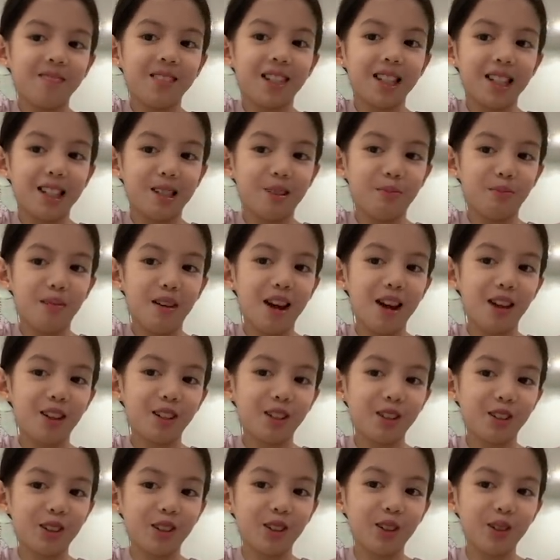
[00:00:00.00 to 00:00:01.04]
It's better
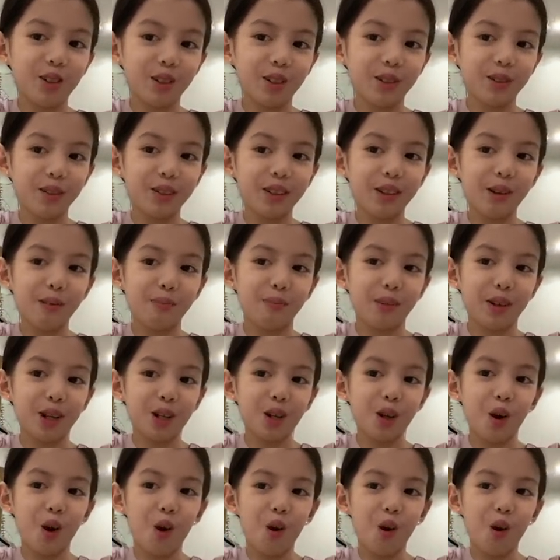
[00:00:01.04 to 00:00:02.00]
to do it with a bit.